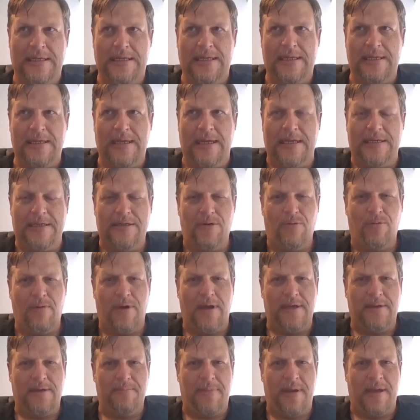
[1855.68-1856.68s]
hidden
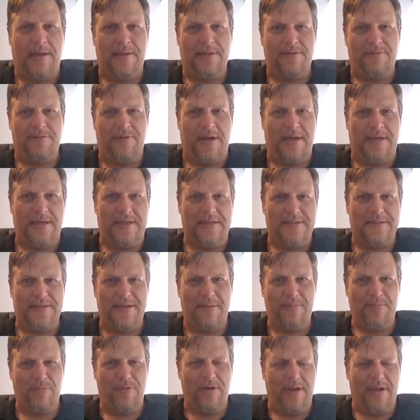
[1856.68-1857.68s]
away in pallet racking
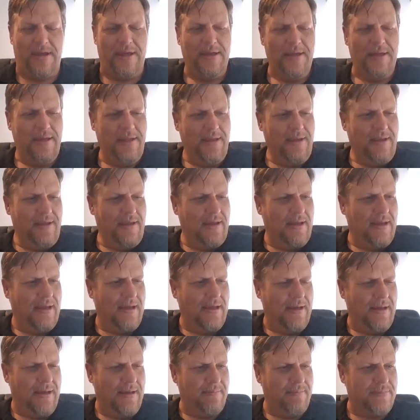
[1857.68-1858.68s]
somewhere.
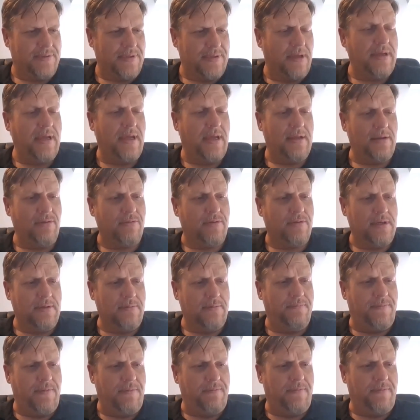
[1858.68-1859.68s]
So yeah, look,
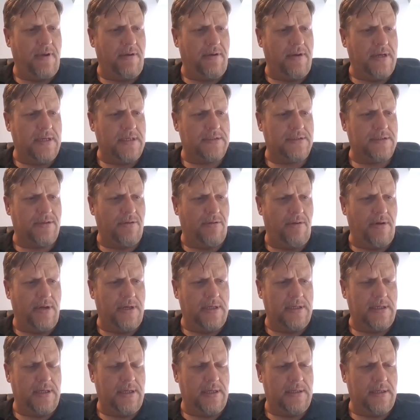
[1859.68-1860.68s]
very
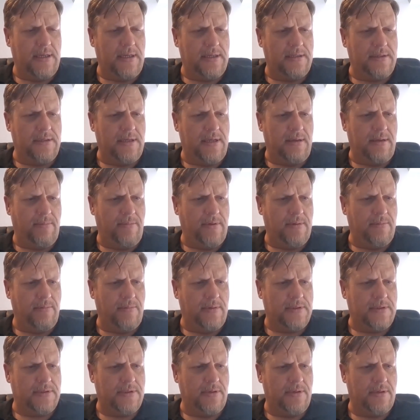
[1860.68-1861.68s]
exciting, and yeah,
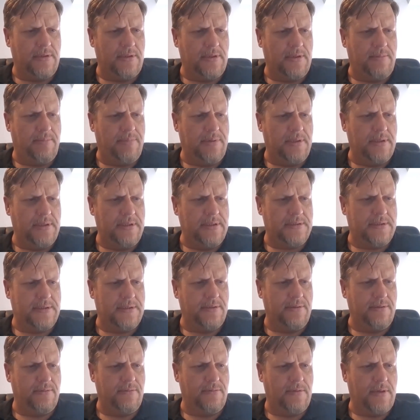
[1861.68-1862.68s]
we're certainly pleased
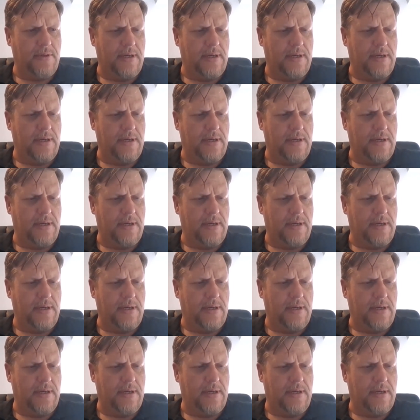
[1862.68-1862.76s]
to